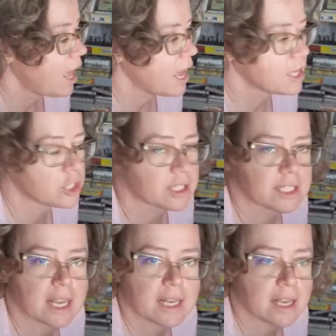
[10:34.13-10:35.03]
and just
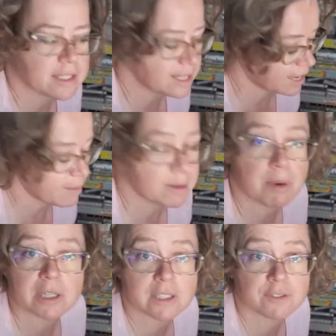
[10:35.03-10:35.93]
send us, they come in
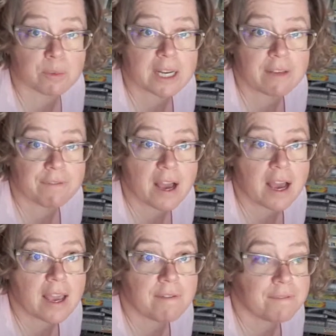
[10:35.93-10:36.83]
box of
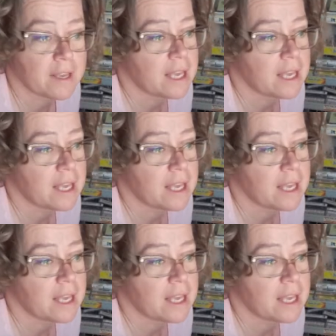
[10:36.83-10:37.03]
25,